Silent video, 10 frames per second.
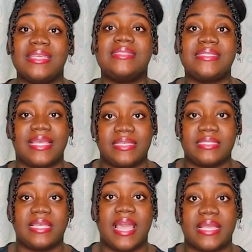this
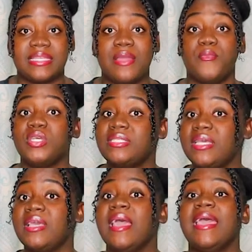test, guys, I must
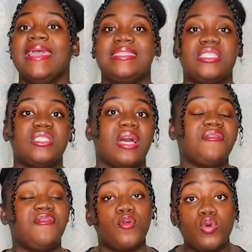say, it is
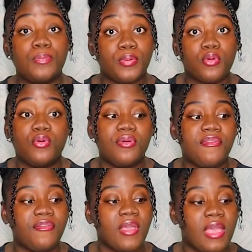not
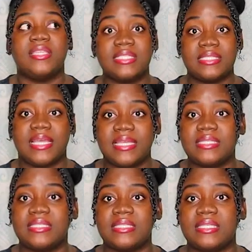foolproof. This
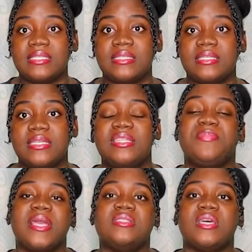test it
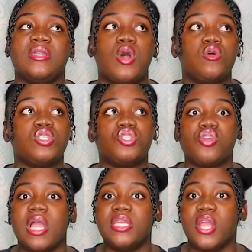depends on how
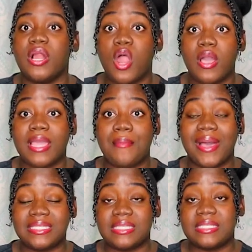strong your lung
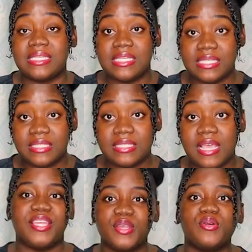capacity is
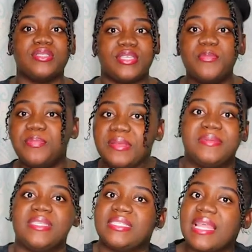you know some
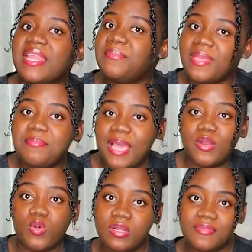people is like the big
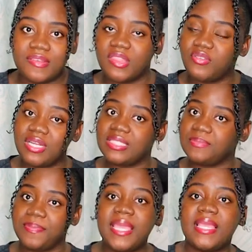bad wolf in three
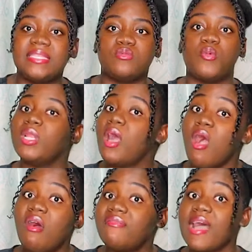little pigs but will
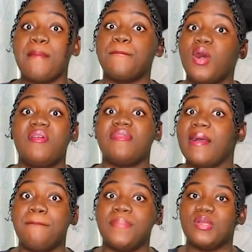huff and puff
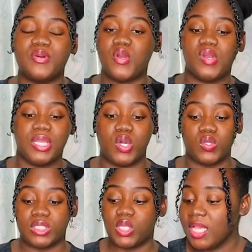and blow down your
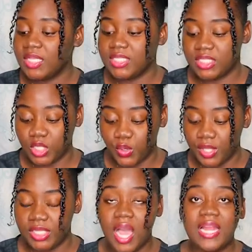house so
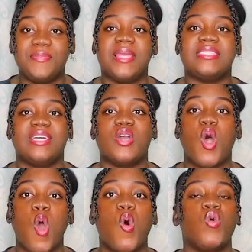it all depends on
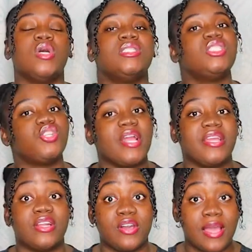how strong
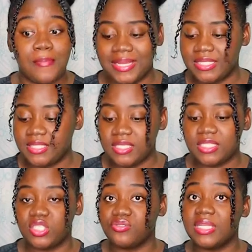your lung capacity
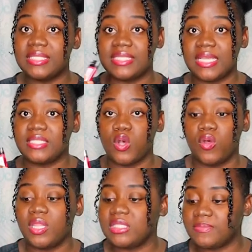is to really test
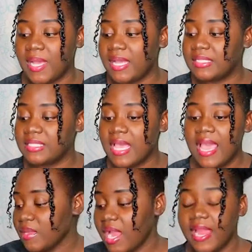out this mask
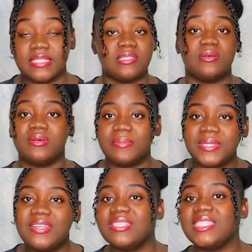all right so
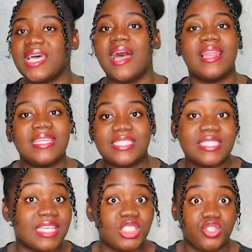Madonta, let
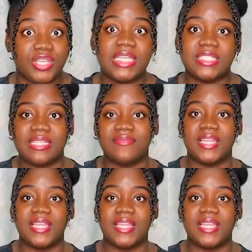us get straight into the